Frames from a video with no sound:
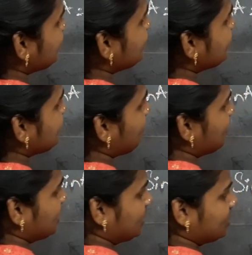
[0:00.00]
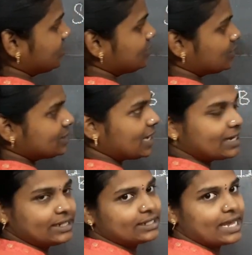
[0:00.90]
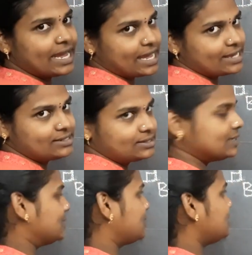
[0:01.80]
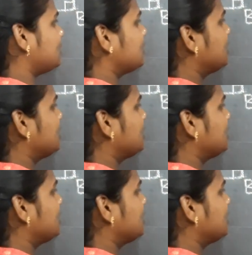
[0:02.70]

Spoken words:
is 70. So sin A is this.